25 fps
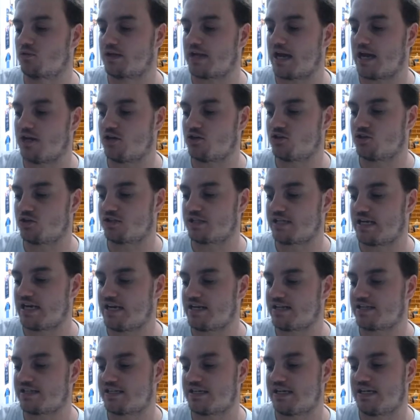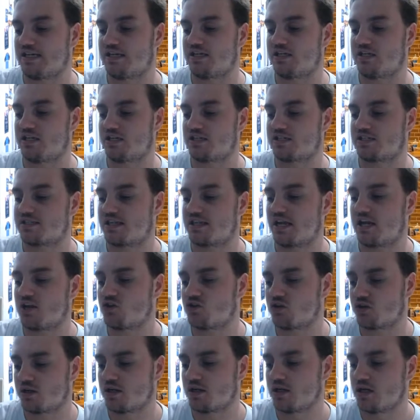Gage's East India
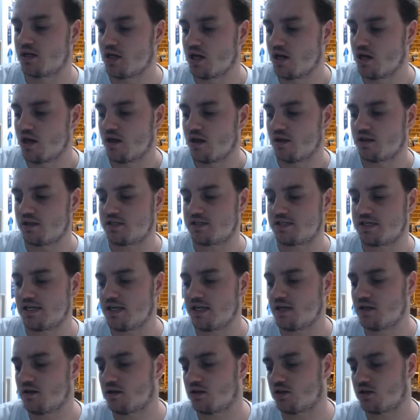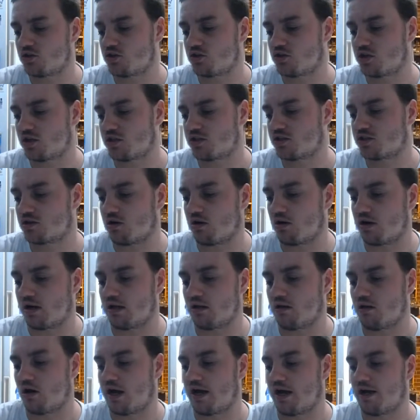Station. This
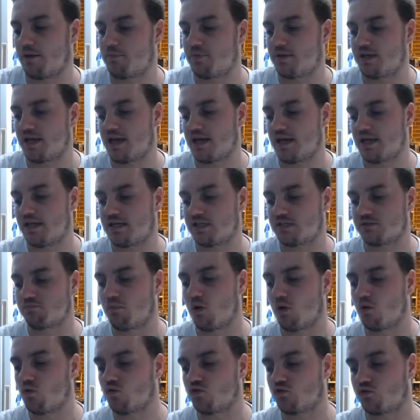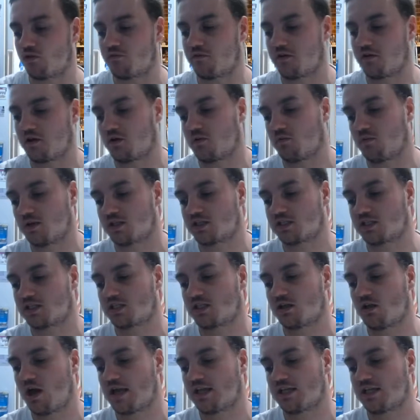English-style IPA is malt-driven with a
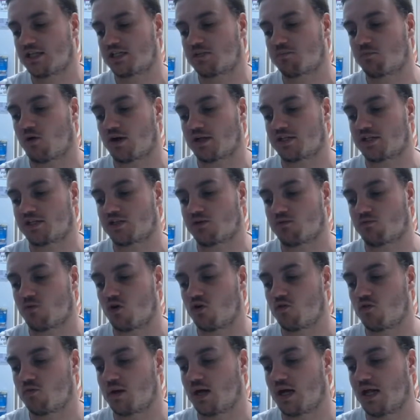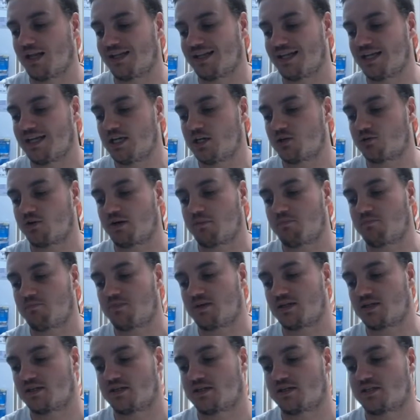slightly spicy aroma, lingering
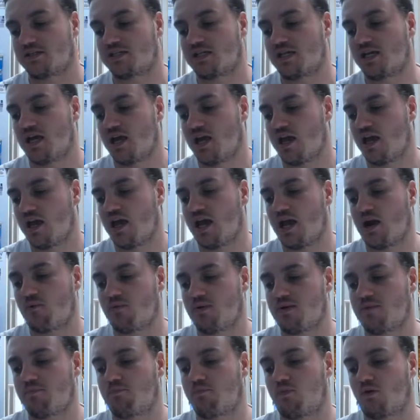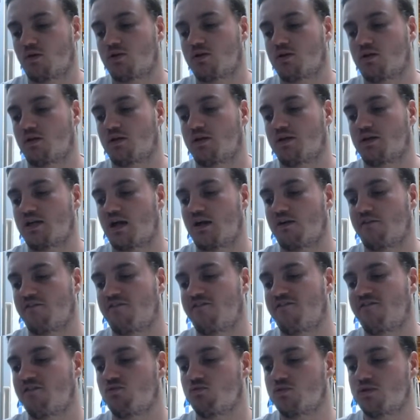bitterness, and we bottle it
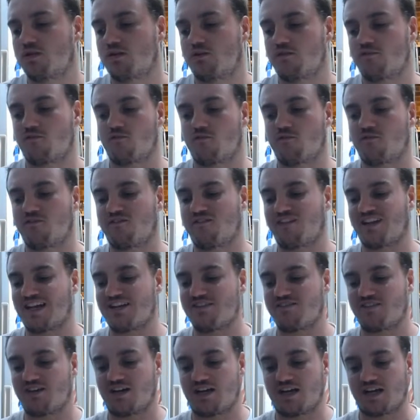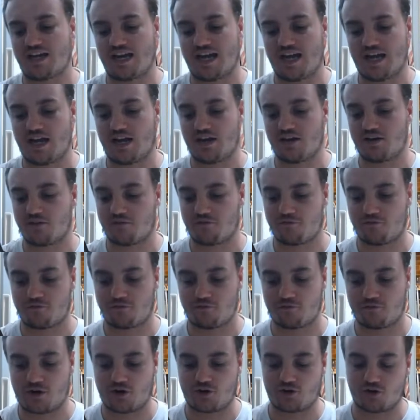unfiltered for flavour and
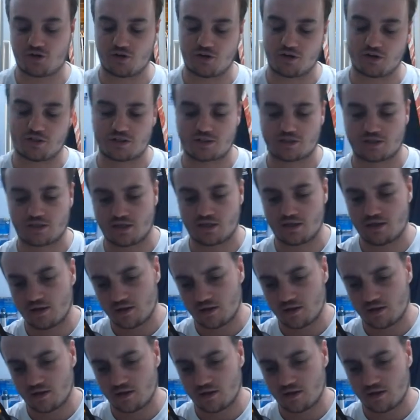freshness.